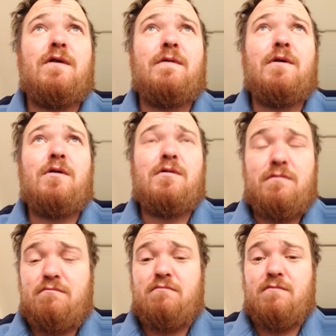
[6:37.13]
another
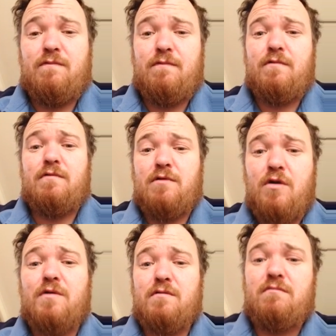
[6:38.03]

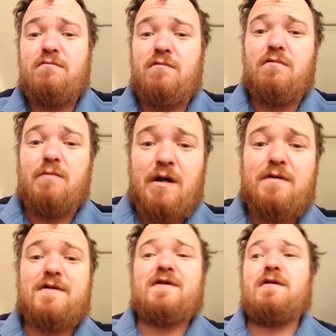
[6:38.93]
hot
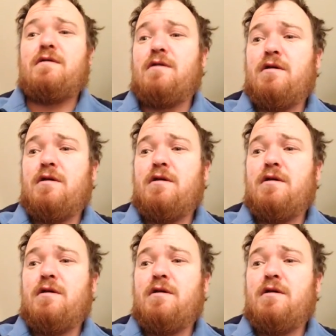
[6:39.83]
months.